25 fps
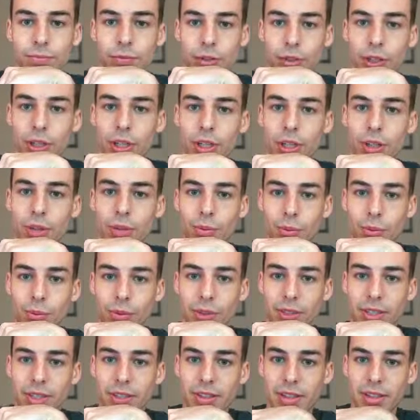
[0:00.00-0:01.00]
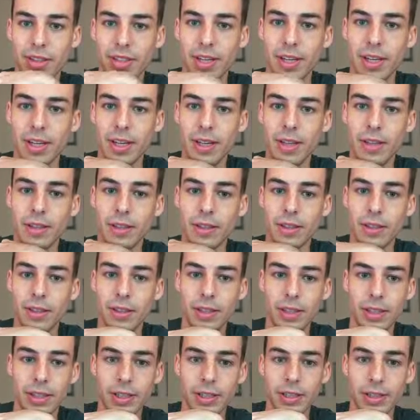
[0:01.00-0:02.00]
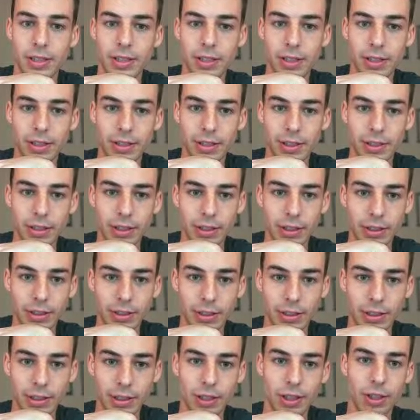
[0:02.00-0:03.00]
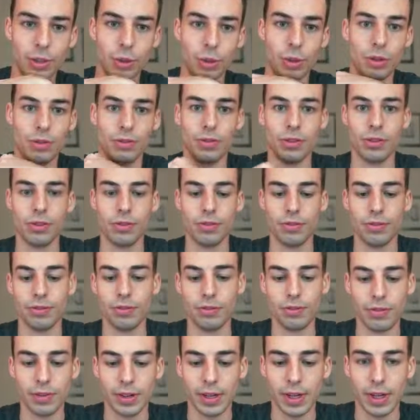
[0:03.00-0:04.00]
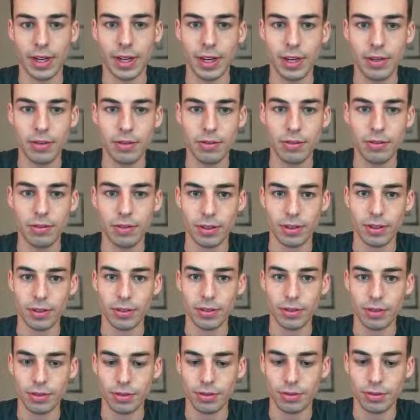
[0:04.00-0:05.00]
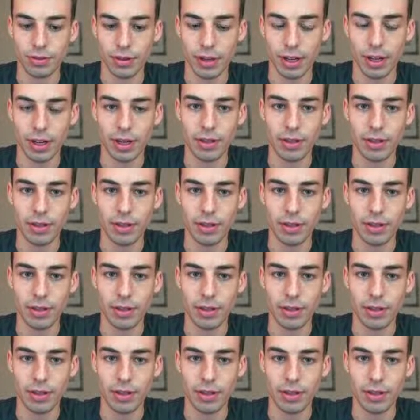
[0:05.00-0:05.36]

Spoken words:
Okay, we get the 10. What if it's 5 and this is 5?